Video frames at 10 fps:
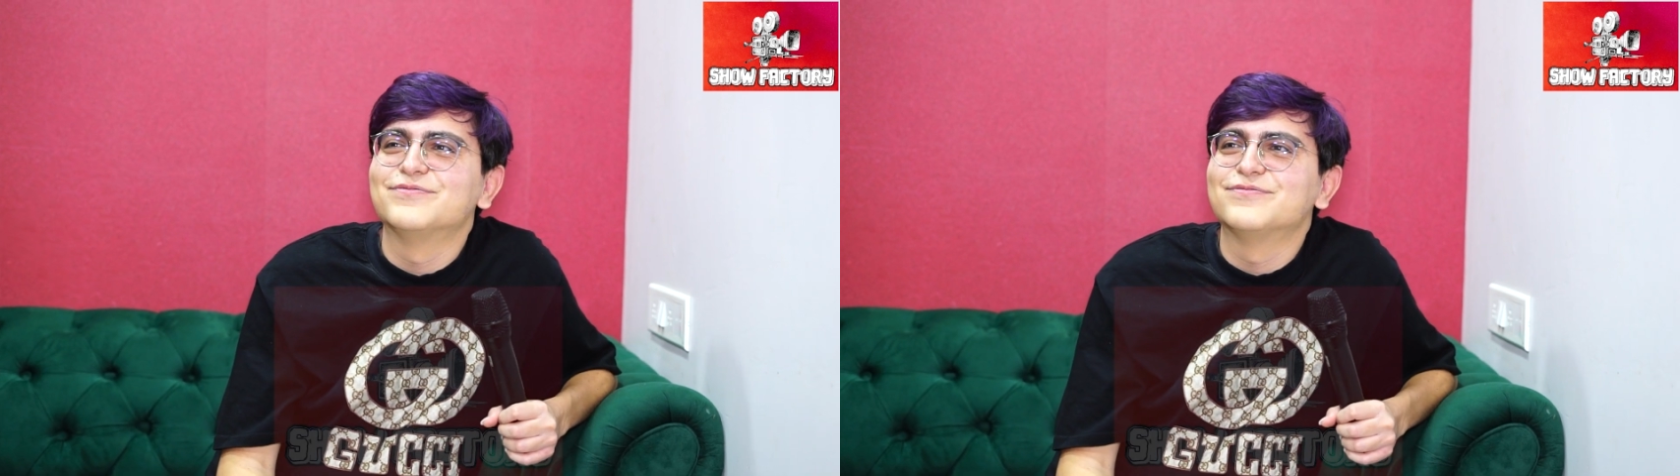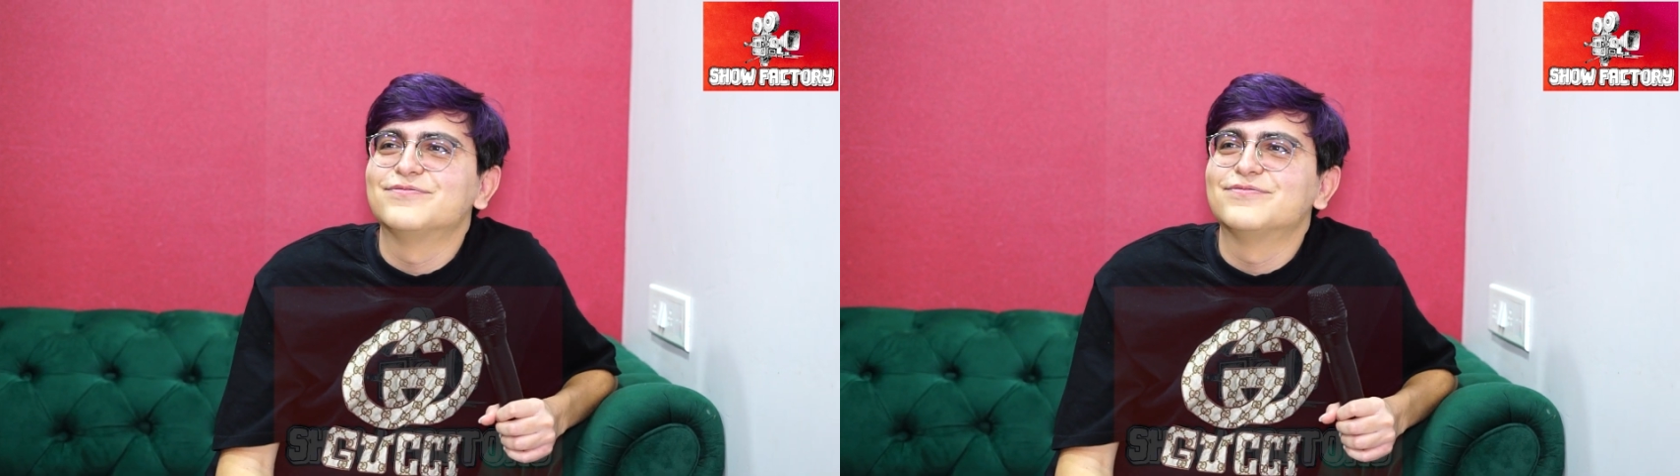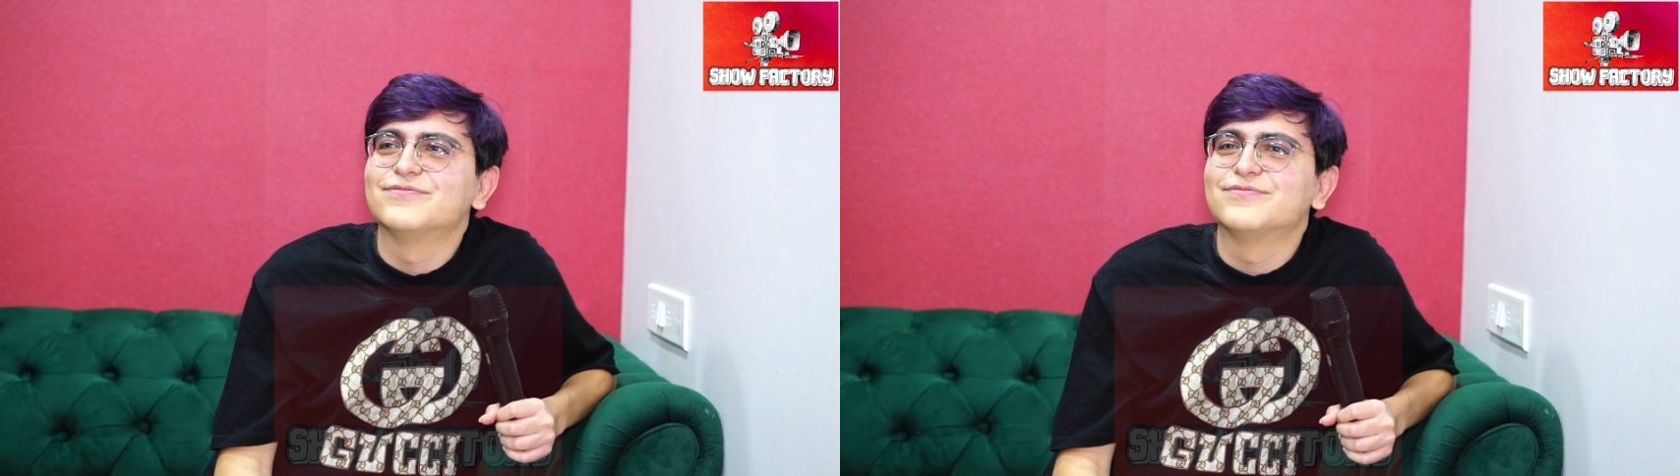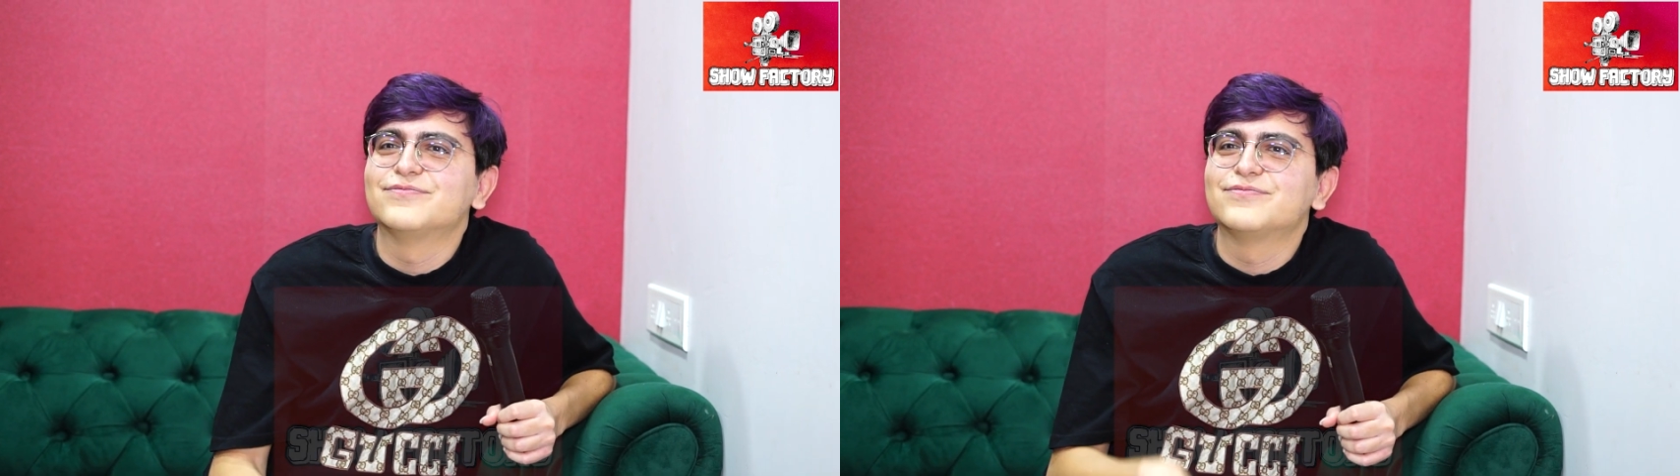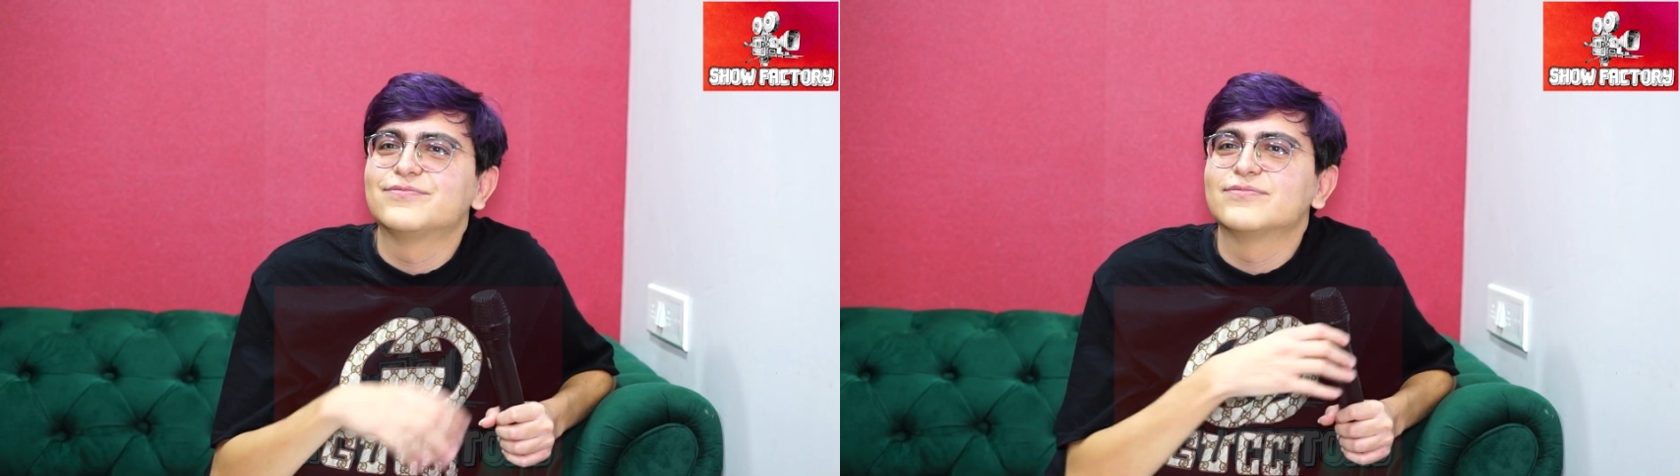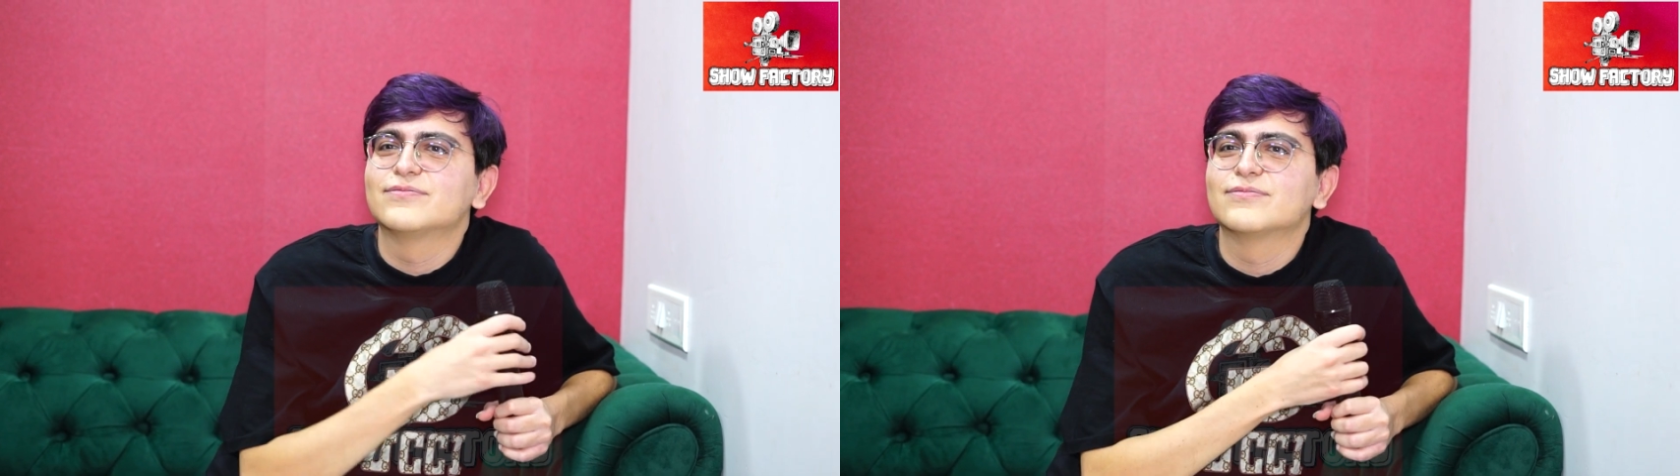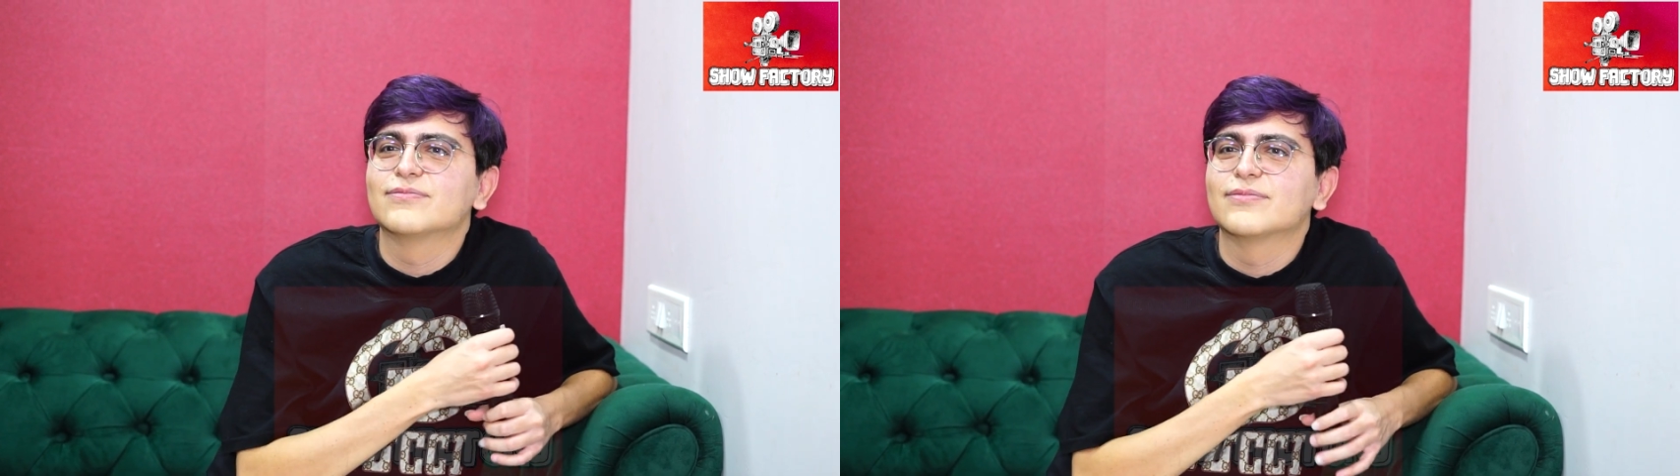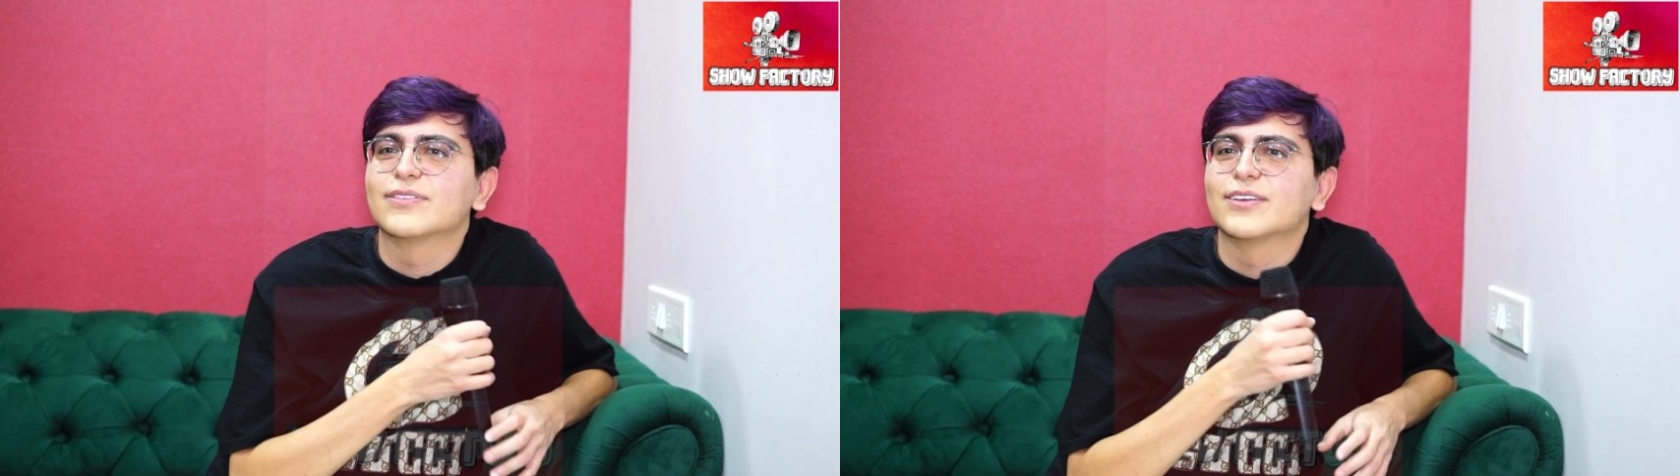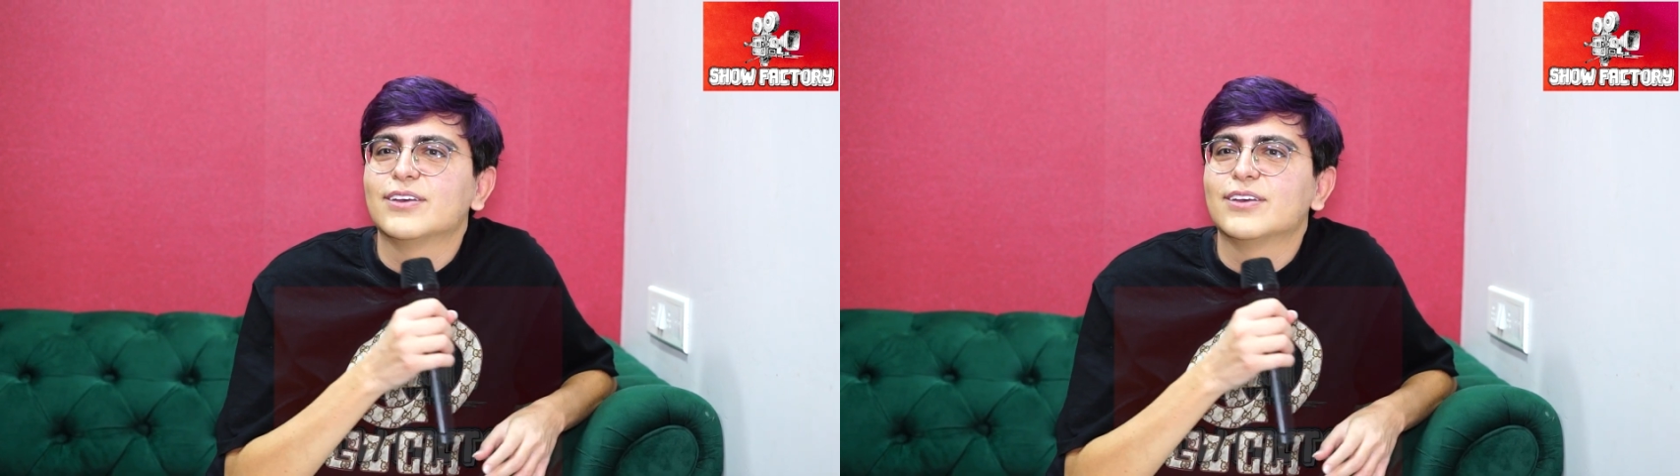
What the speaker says: First love, school, college.